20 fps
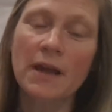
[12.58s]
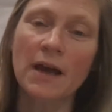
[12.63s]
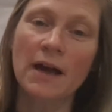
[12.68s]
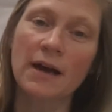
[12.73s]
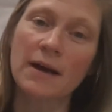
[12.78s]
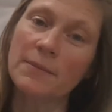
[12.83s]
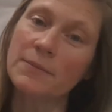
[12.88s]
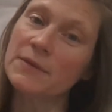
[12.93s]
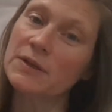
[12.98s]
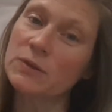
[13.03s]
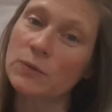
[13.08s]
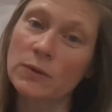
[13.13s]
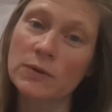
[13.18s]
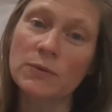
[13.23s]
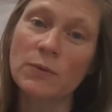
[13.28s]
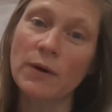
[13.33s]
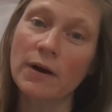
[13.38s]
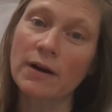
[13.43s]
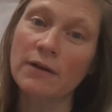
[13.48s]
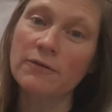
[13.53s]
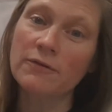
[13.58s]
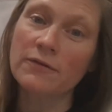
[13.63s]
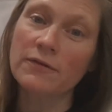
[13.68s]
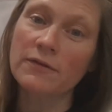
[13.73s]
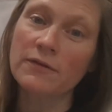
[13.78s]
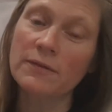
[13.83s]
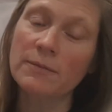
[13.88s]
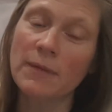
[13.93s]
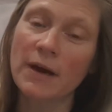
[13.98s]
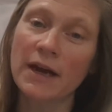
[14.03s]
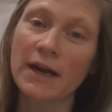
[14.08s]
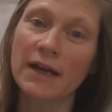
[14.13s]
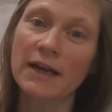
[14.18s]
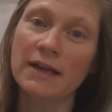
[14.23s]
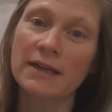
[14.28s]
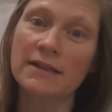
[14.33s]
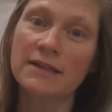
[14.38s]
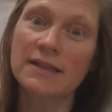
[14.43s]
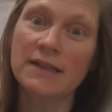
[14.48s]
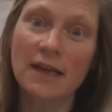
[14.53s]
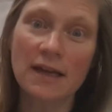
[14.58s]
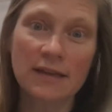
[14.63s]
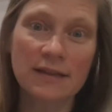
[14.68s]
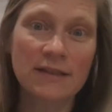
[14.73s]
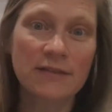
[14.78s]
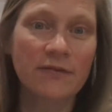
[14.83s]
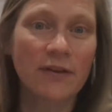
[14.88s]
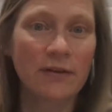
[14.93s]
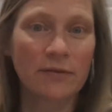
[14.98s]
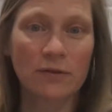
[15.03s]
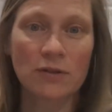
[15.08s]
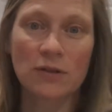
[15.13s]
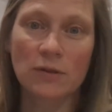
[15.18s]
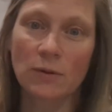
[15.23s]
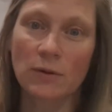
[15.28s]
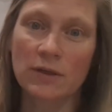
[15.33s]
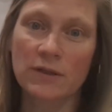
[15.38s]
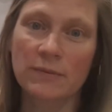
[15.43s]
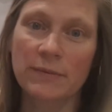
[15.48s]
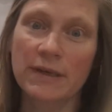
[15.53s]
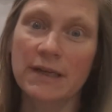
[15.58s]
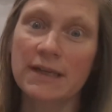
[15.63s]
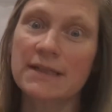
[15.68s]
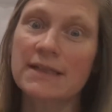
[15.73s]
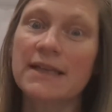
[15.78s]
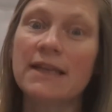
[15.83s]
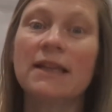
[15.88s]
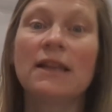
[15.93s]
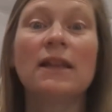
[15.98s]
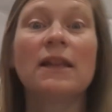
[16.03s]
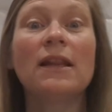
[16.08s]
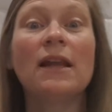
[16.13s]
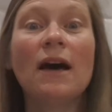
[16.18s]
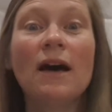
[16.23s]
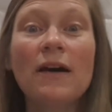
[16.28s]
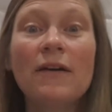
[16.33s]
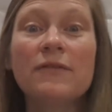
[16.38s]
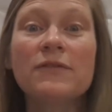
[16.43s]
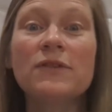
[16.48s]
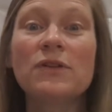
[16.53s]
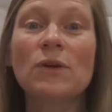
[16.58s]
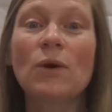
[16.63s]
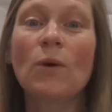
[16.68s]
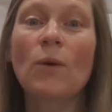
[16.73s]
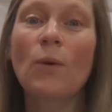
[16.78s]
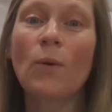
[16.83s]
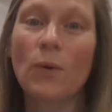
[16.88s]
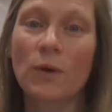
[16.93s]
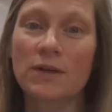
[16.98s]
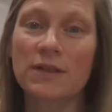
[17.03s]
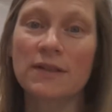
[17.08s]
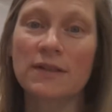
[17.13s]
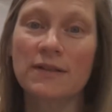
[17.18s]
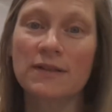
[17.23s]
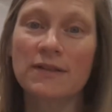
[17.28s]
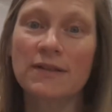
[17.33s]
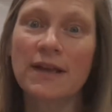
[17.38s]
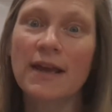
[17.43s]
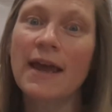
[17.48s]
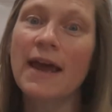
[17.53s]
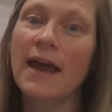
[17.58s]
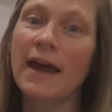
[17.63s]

Um, this was one of my son's favorite stories because he loves horses,